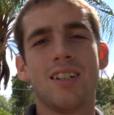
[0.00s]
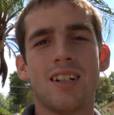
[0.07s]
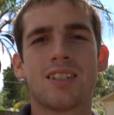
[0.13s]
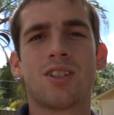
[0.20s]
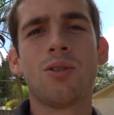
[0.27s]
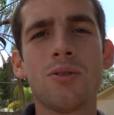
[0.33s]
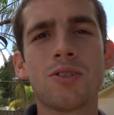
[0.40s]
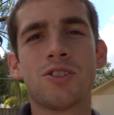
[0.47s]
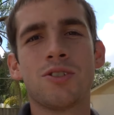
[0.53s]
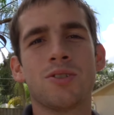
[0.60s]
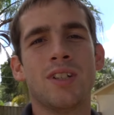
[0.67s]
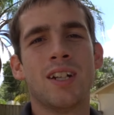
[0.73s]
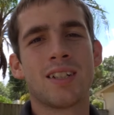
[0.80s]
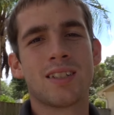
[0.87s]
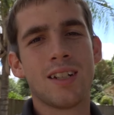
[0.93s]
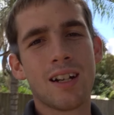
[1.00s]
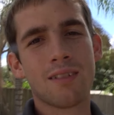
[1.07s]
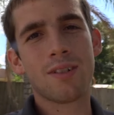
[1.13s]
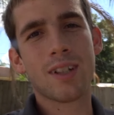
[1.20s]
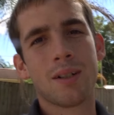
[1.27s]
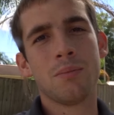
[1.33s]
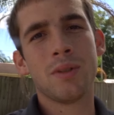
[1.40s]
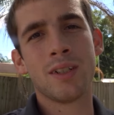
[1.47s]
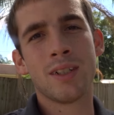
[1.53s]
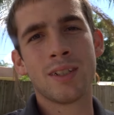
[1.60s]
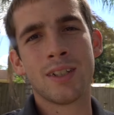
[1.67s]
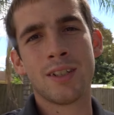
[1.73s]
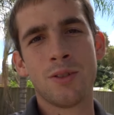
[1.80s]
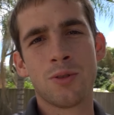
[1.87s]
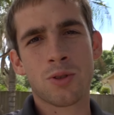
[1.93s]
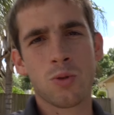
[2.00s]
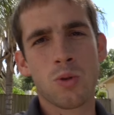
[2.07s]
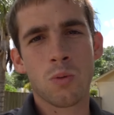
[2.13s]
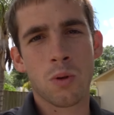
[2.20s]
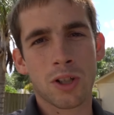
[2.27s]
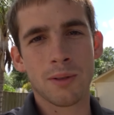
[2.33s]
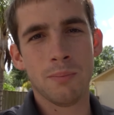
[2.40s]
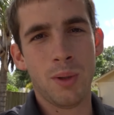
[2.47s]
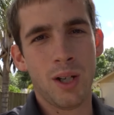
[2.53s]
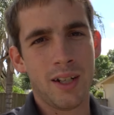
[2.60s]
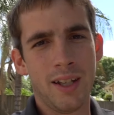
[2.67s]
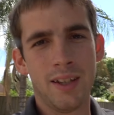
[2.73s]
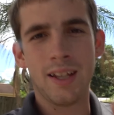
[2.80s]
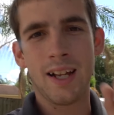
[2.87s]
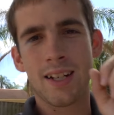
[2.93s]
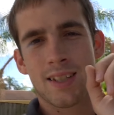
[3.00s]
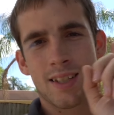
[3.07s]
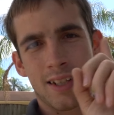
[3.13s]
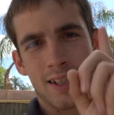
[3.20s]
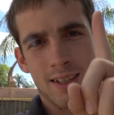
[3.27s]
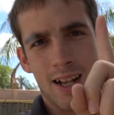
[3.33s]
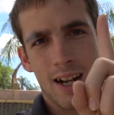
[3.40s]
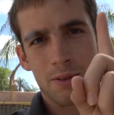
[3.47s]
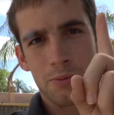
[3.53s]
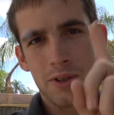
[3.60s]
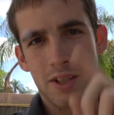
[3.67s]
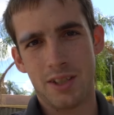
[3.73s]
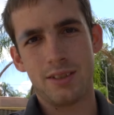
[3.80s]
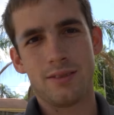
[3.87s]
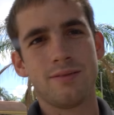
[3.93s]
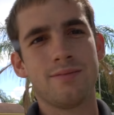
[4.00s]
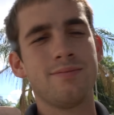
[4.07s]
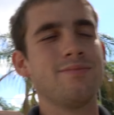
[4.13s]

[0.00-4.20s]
I told you that it's not recommended to do schoolwork in bed and that is the exact reason.